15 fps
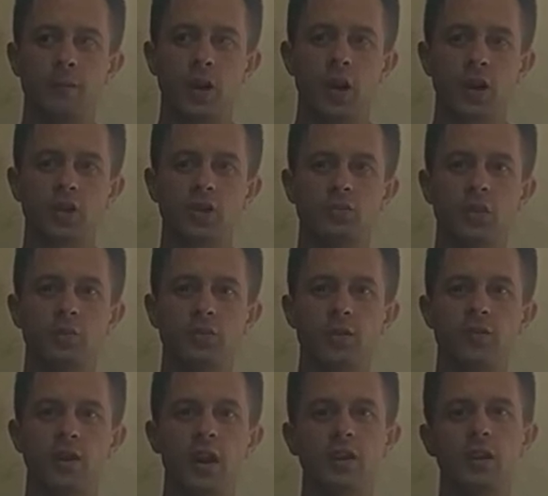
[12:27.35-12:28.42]
actually
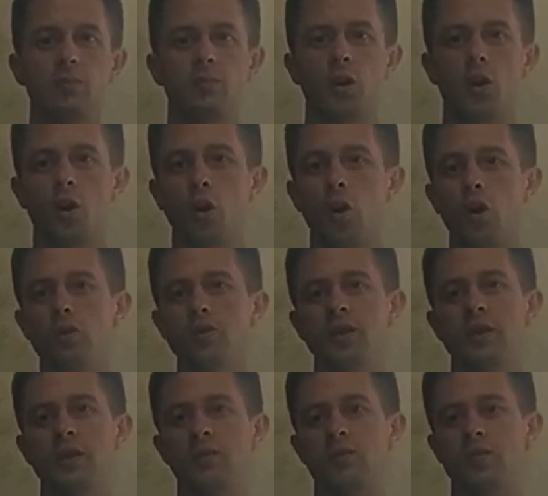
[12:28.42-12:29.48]
provide them all
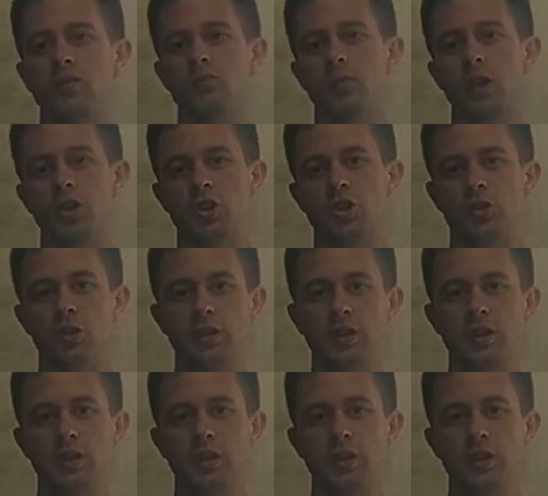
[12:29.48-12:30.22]
the information